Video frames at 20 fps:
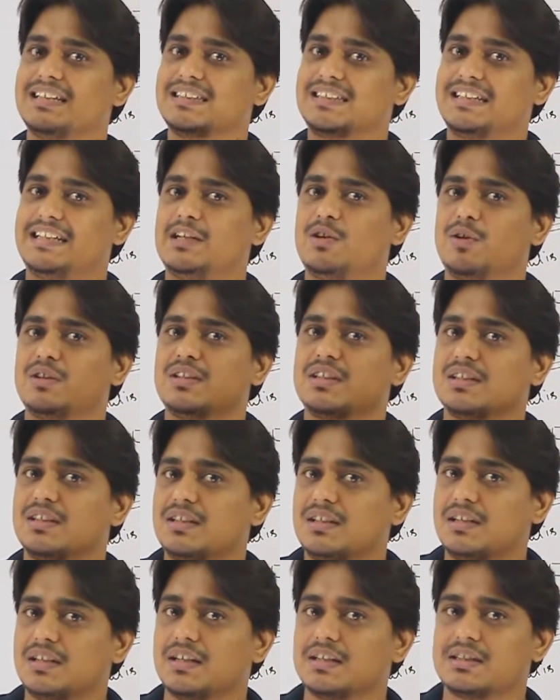sitting on the
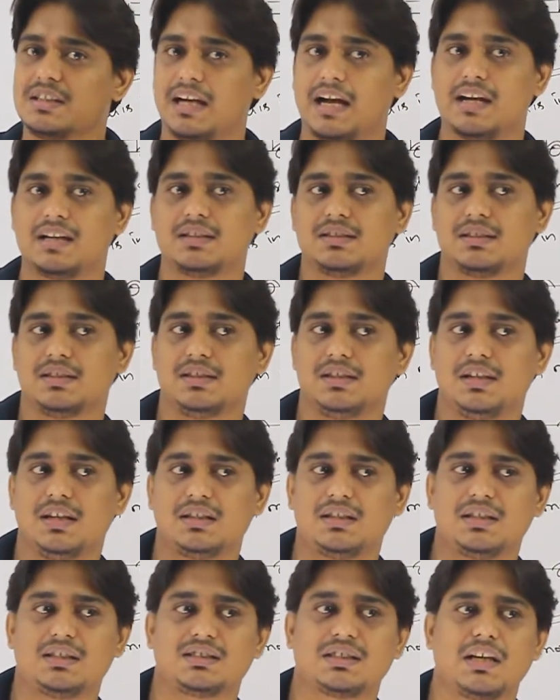earth and the
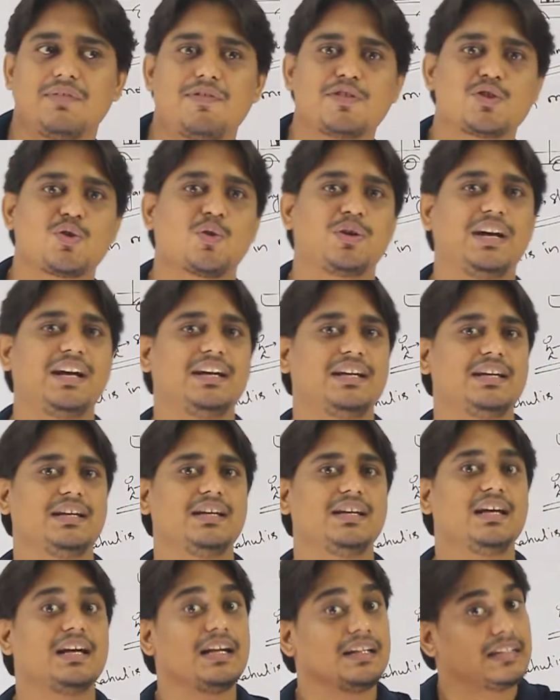earth itself is
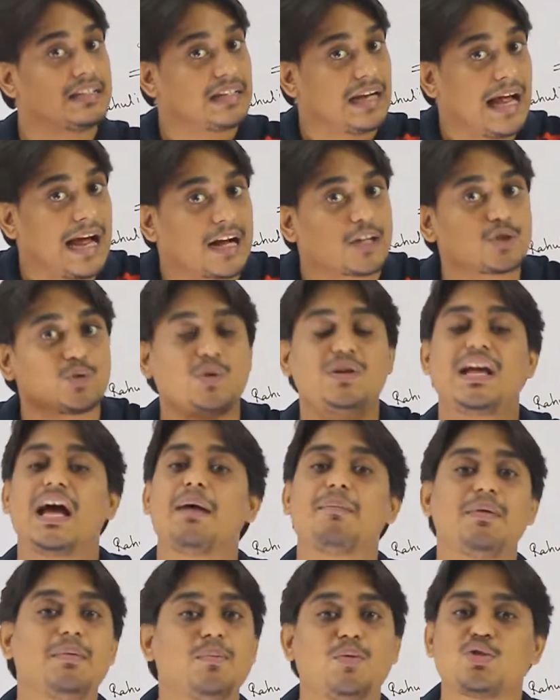rotating, then actually I
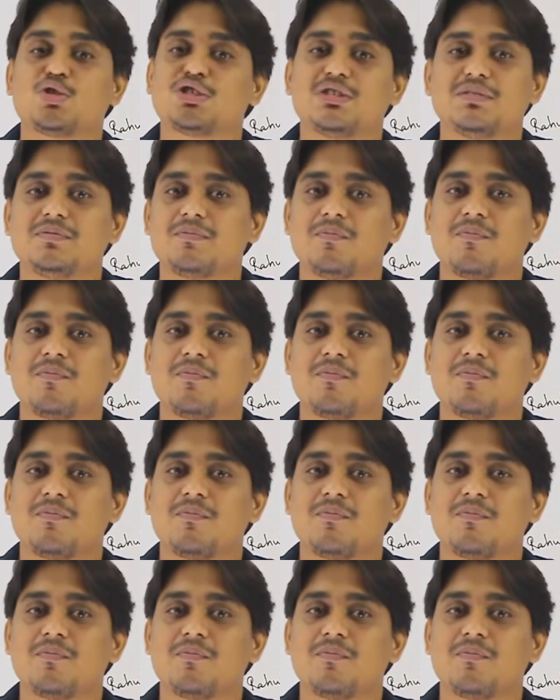am in motion.